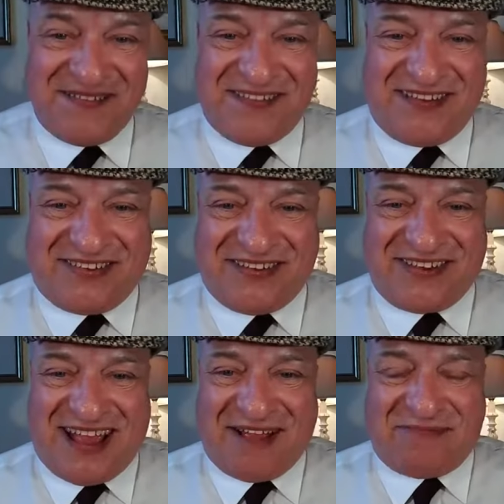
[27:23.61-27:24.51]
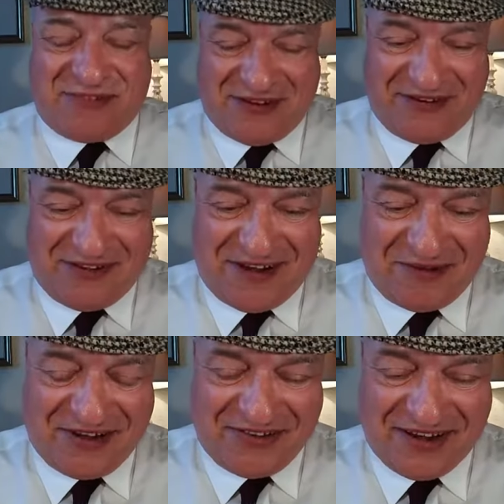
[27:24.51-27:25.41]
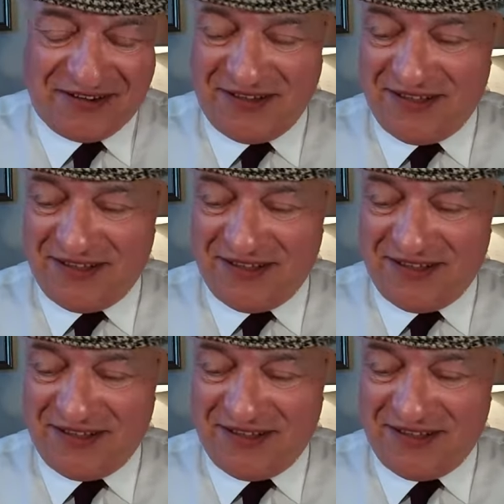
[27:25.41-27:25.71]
This is absolutely amazing.